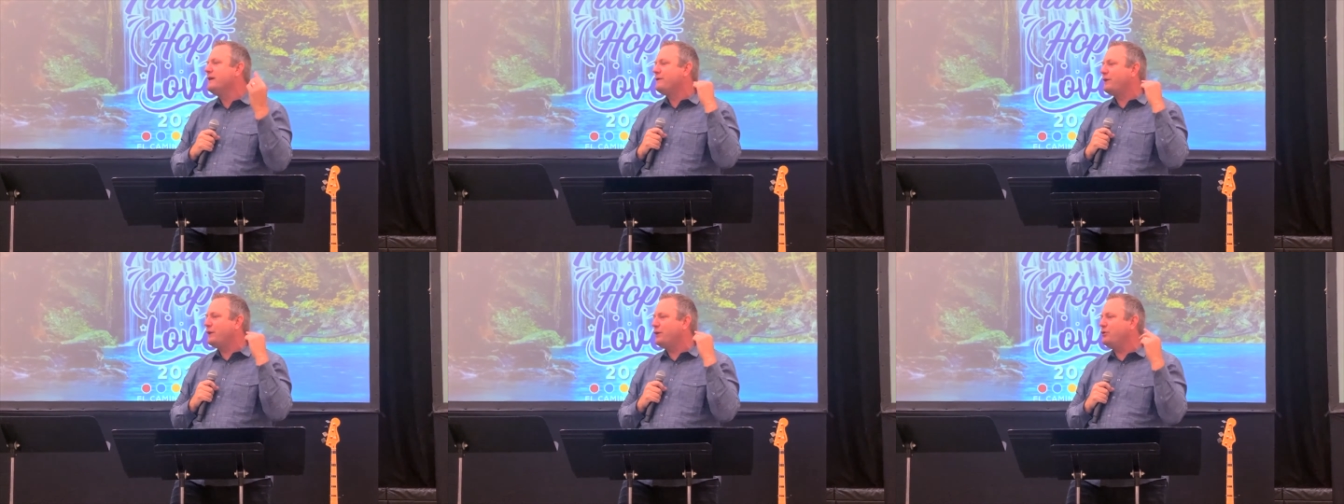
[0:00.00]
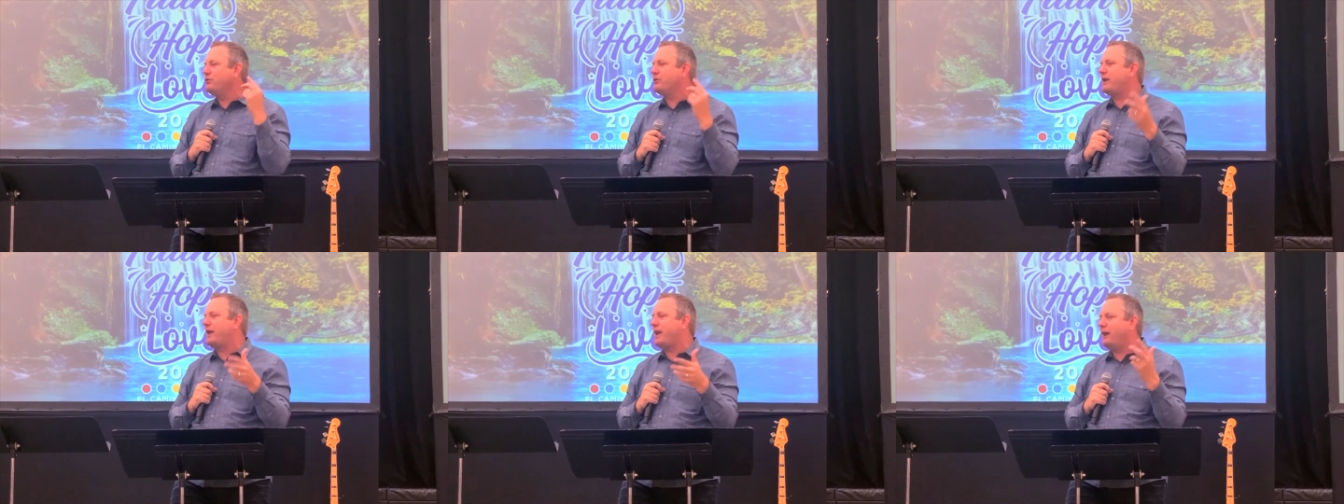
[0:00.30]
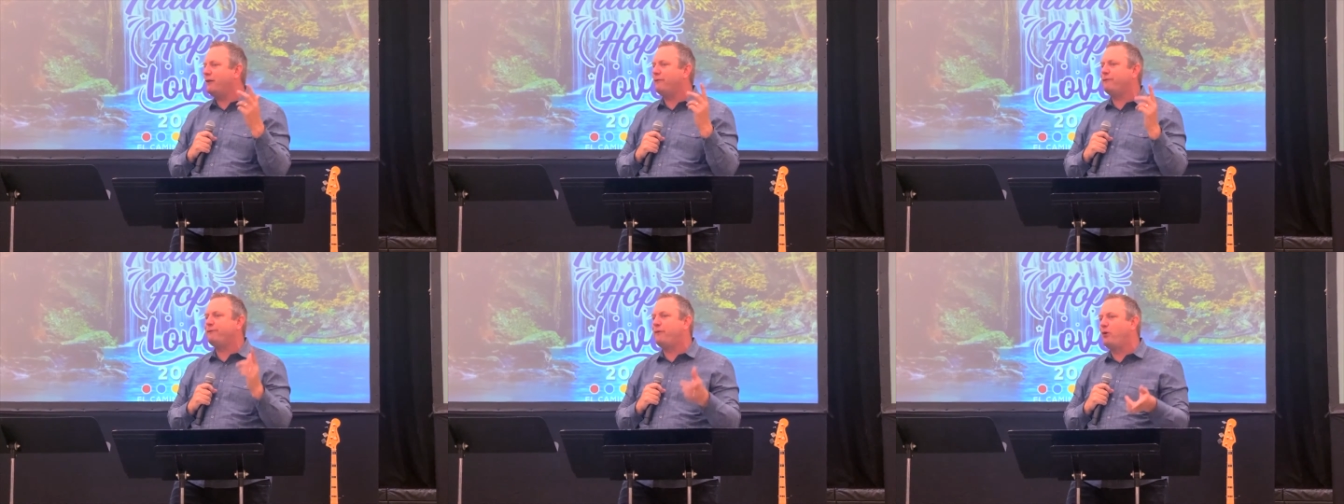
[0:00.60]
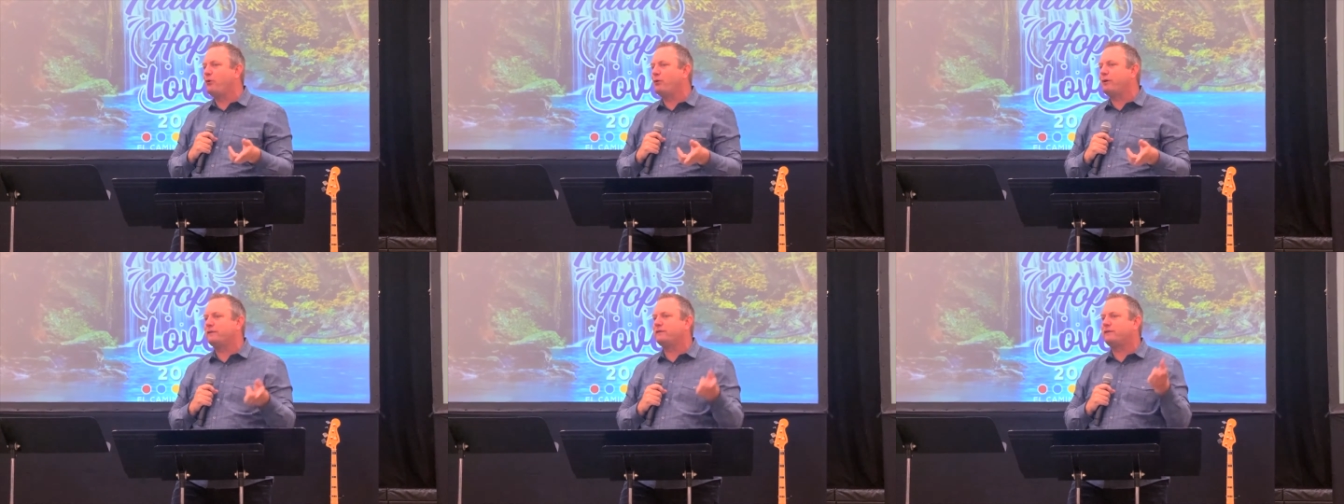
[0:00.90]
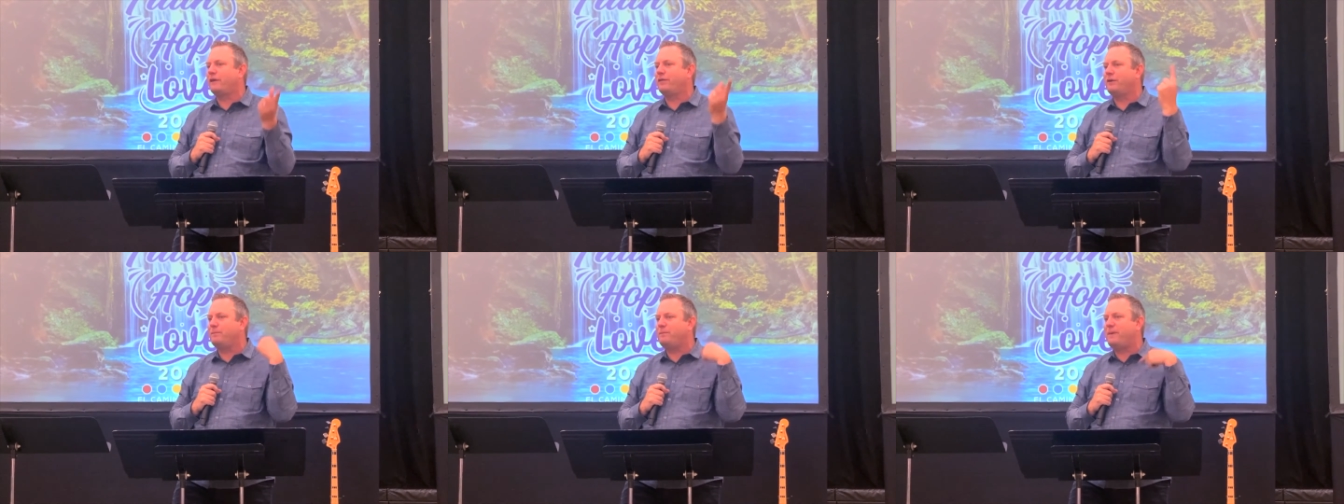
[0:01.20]
that you can't
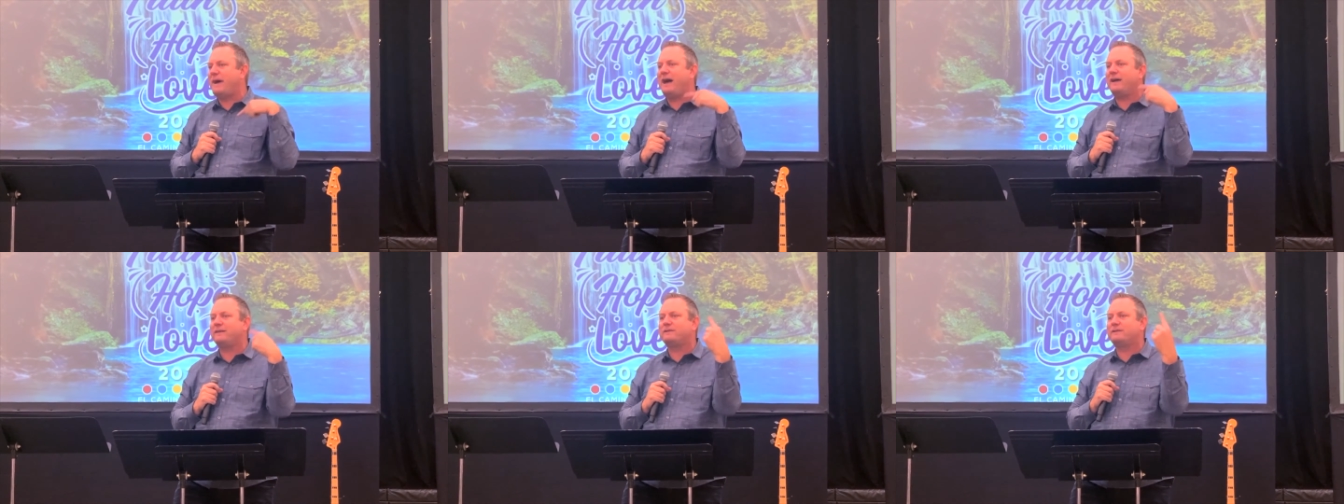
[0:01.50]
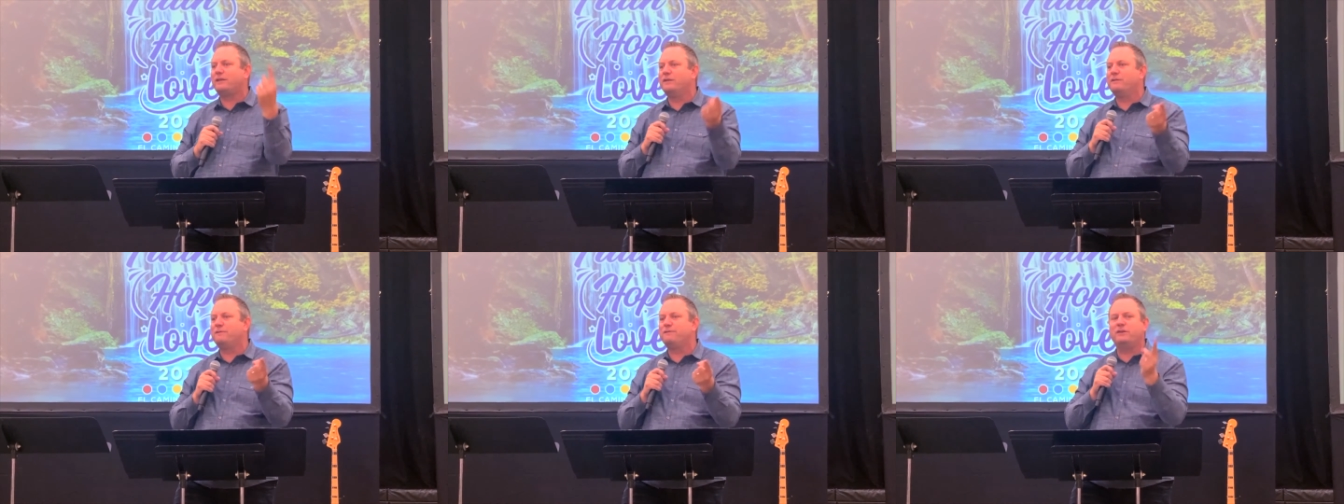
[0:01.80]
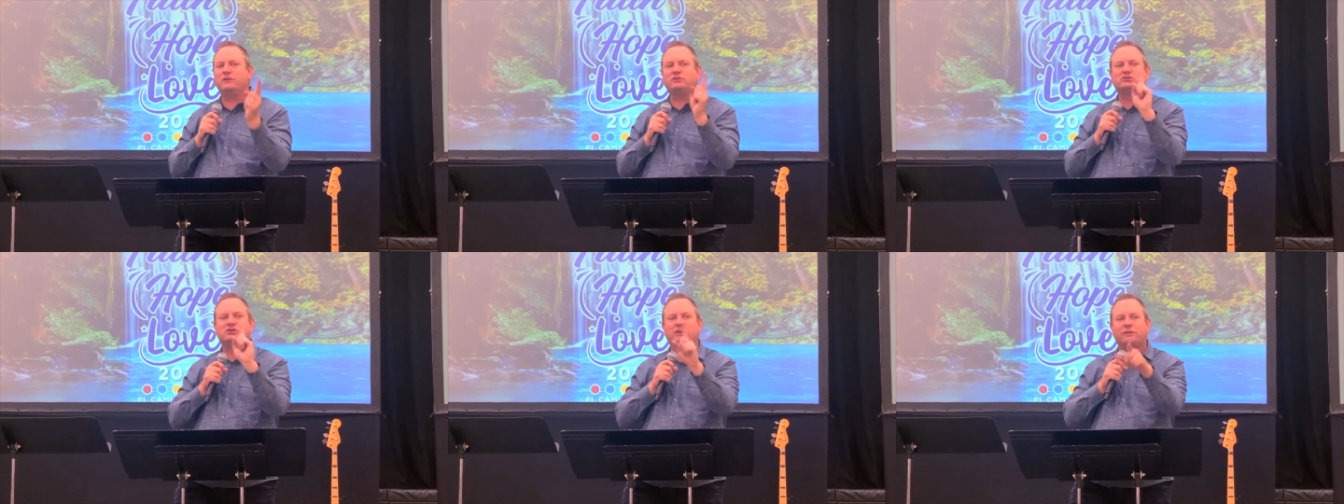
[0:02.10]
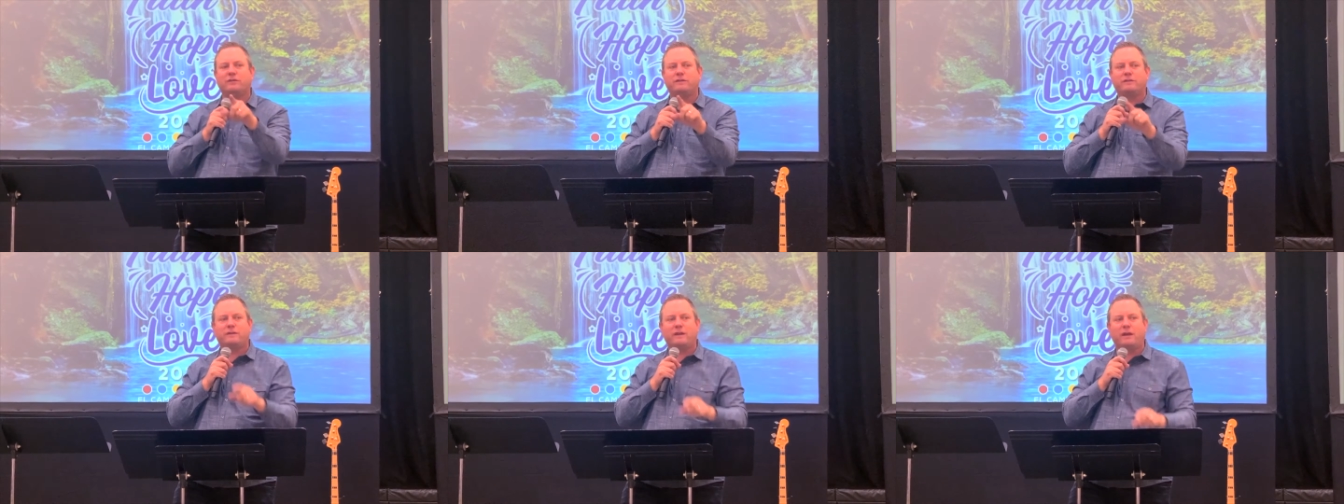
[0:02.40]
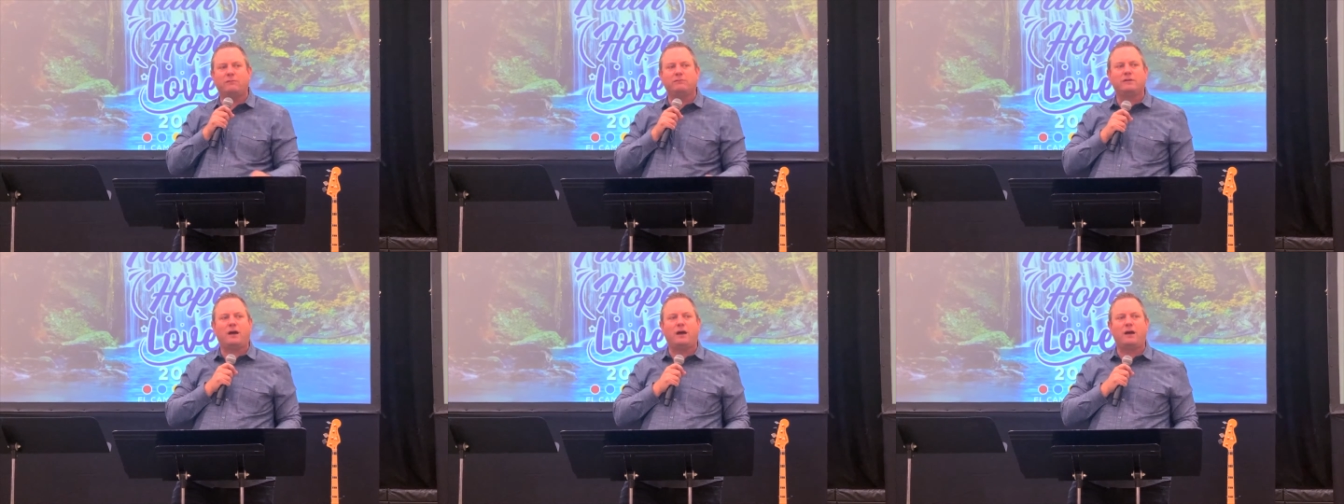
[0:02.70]
focus on the past and the future at the
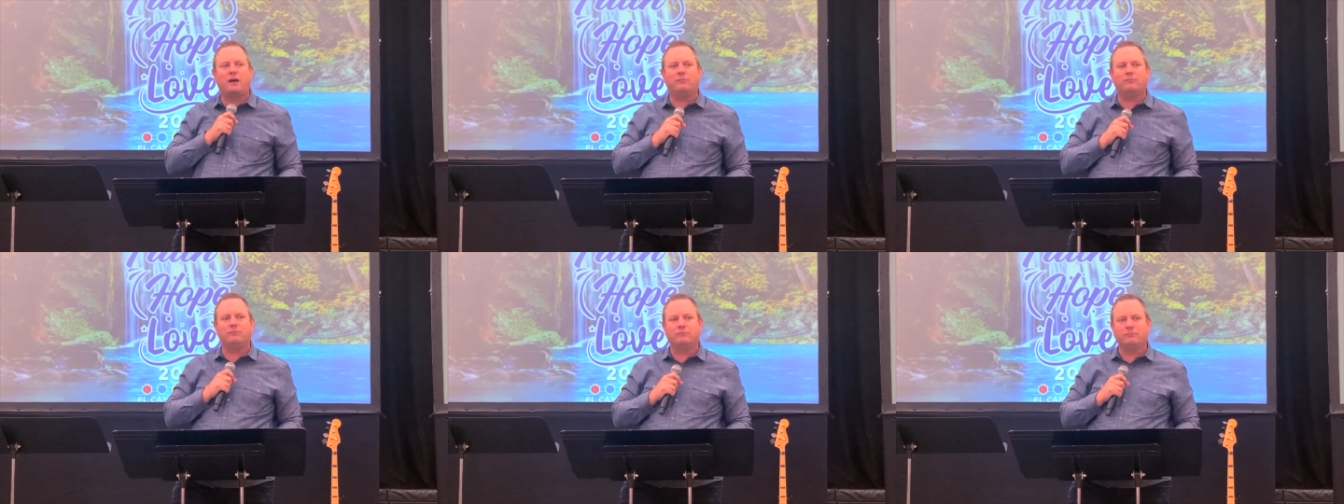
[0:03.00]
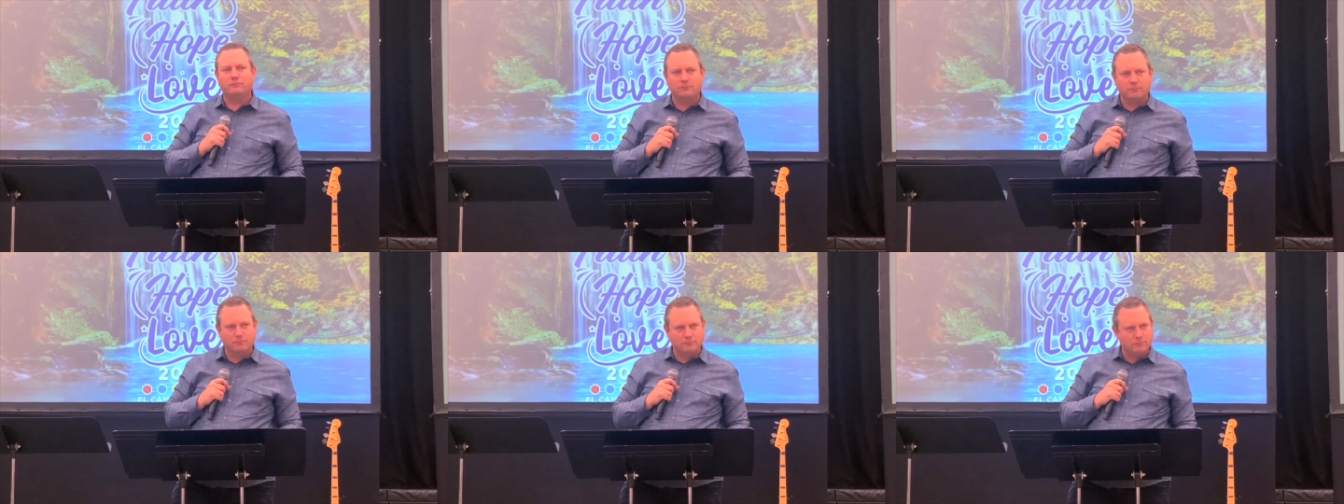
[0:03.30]
same time.